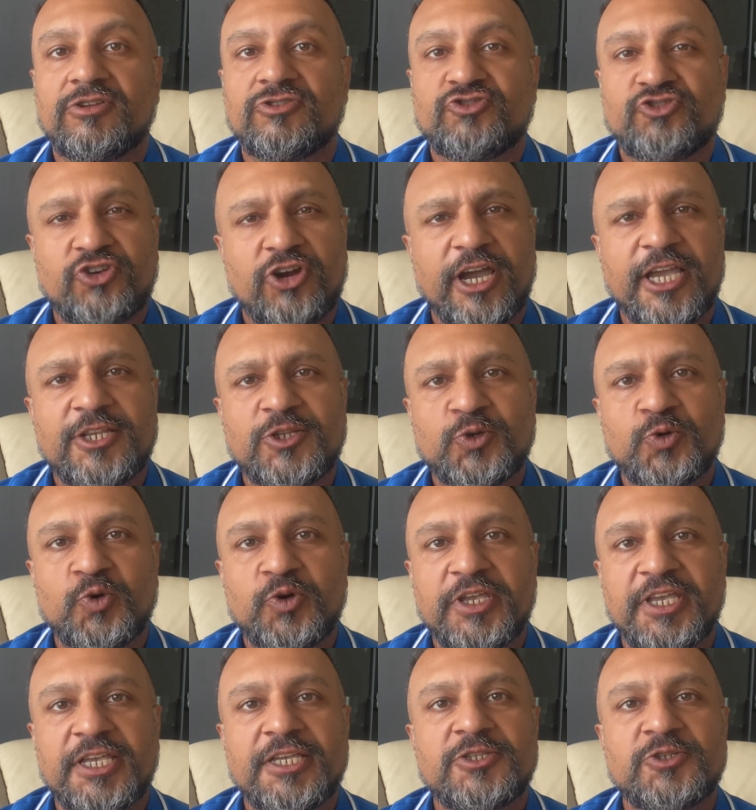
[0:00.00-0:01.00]
Try
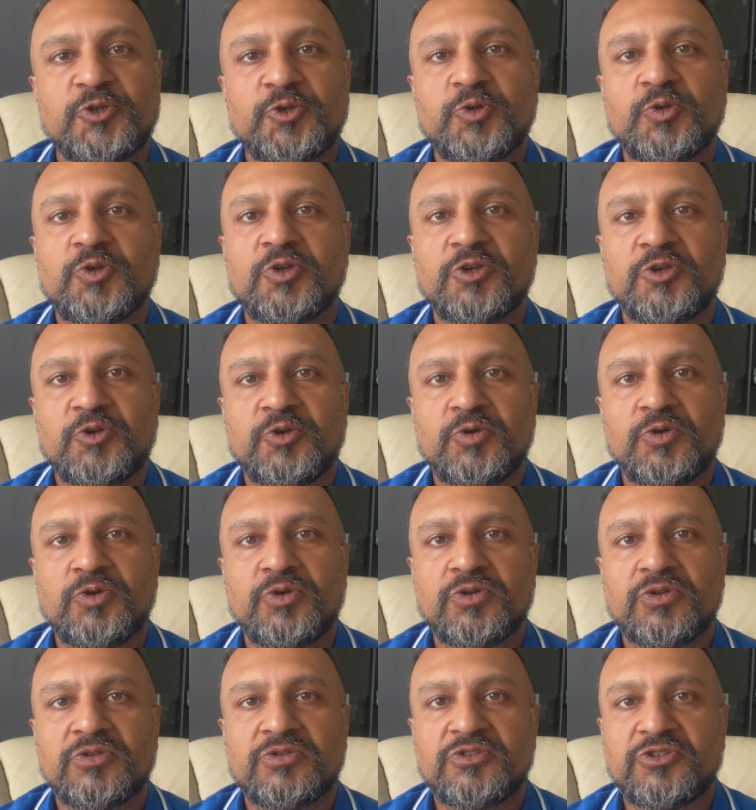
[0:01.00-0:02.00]
talking to
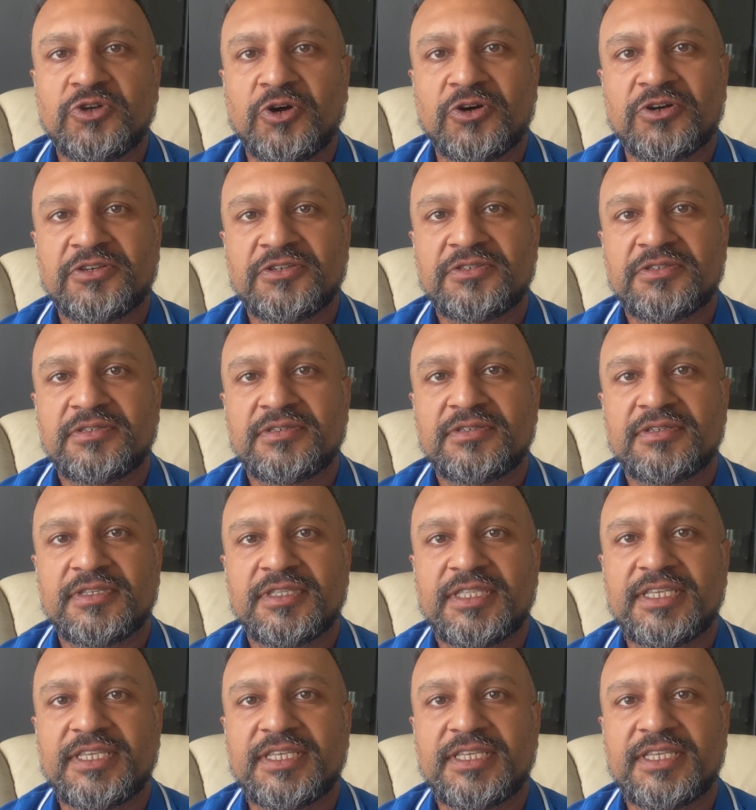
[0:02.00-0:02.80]
Google Docs.